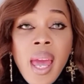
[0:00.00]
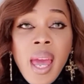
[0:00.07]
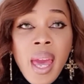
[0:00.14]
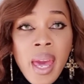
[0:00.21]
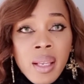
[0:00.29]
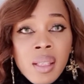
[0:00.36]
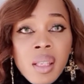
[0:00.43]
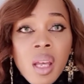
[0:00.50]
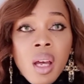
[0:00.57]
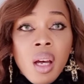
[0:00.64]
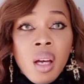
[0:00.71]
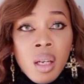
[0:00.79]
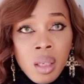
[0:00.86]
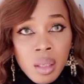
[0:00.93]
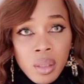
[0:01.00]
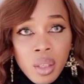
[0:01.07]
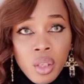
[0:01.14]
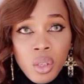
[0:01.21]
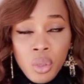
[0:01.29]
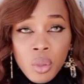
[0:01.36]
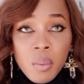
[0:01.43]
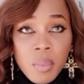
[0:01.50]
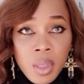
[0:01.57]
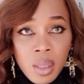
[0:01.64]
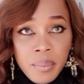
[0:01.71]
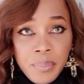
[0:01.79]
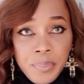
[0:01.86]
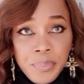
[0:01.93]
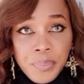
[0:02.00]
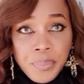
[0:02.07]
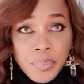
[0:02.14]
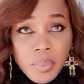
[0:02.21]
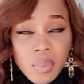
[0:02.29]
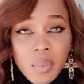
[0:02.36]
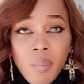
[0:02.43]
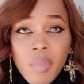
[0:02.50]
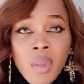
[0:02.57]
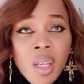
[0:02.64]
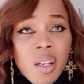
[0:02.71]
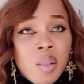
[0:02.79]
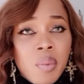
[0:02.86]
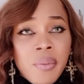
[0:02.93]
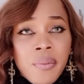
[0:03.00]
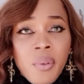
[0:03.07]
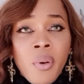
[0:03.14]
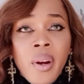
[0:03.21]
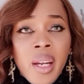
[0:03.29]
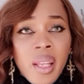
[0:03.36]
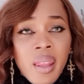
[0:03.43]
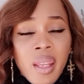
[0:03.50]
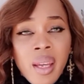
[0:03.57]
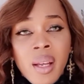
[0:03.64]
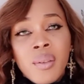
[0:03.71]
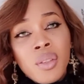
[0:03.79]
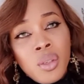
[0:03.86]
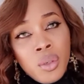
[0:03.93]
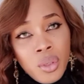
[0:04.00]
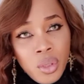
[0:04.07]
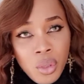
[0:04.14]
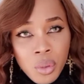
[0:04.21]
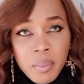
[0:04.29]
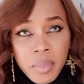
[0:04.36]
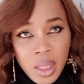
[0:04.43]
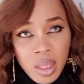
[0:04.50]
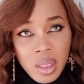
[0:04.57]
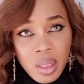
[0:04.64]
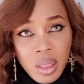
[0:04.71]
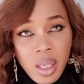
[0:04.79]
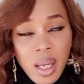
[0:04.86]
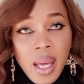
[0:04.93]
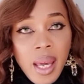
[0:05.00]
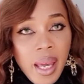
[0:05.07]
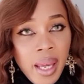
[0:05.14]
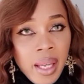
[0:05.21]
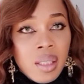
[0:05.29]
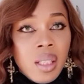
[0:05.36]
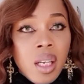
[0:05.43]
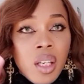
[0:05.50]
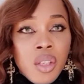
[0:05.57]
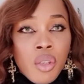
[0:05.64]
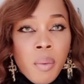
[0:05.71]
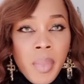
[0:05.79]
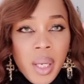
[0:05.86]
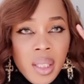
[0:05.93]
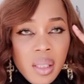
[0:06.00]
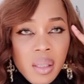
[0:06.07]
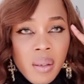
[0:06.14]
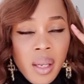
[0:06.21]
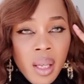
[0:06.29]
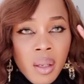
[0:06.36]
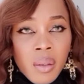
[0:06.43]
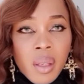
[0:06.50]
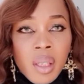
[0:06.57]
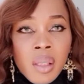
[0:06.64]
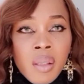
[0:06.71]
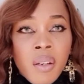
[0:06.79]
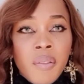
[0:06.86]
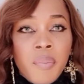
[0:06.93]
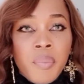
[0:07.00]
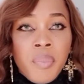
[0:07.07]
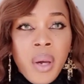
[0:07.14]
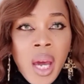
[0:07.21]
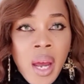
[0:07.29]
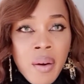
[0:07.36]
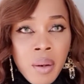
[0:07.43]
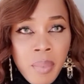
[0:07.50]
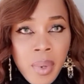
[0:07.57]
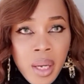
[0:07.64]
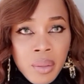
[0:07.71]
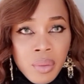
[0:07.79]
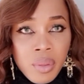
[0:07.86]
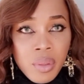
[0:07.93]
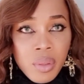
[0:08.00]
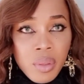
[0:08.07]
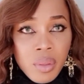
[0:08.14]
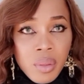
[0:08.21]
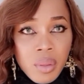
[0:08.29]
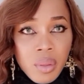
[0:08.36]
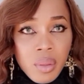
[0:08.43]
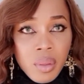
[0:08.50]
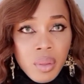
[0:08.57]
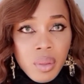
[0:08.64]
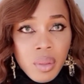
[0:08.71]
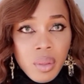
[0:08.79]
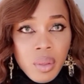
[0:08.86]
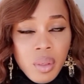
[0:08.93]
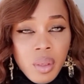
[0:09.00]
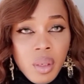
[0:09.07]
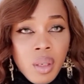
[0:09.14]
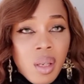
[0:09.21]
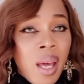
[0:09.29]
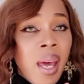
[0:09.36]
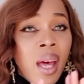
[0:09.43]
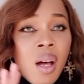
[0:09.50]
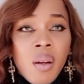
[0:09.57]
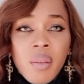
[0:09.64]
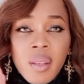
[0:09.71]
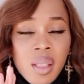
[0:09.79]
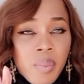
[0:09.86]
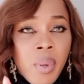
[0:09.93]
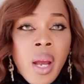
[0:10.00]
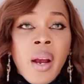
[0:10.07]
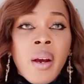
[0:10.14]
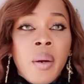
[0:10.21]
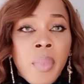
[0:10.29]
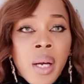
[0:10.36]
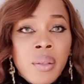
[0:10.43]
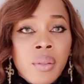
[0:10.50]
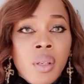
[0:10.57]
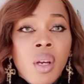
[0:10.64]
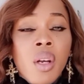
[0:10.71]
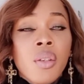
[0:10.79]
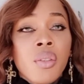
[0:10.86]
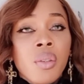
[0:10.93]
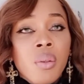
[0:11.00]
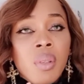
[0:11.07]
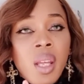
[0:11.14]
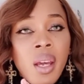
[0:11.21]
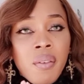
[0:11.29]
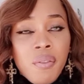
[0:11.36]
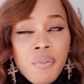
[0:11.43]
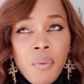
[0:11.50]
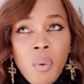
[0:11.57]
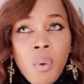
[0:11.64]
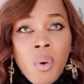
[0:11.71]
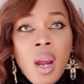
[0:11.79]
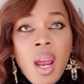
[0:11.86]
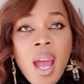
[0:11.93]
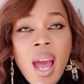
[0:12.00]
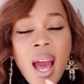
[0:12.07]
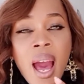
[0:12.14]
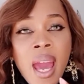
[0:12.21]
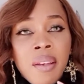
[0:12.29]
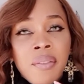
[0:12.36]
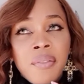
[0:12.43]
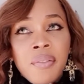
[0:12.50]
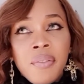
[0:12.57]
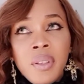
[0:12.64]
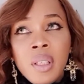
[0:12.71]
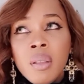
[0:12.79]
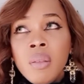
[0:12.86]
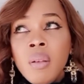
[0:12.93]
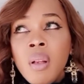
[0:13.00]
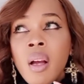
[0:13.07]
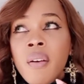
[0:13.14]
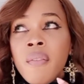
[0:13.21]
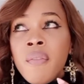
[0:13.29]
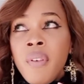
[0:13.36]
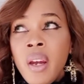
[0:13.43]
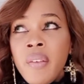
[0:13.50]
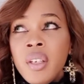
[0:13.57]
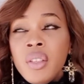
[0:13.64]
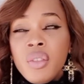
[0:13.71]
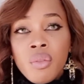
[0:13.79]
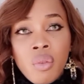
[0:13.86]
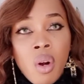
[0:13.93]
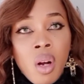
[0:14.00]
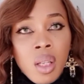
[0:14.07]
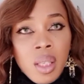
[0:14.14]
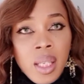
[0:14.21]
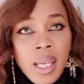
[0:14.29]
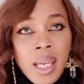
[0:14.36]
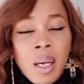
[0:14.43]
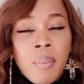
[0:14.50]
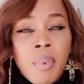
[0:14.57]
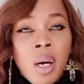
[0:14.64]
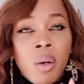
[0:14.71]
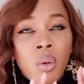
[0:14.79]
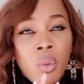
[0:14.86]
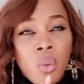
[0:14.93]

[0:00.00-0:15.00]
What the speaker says: as a human. Because before anything else, you're human, and your mental health is of paramount. Health is paramount. So therefore, I feel very strongly about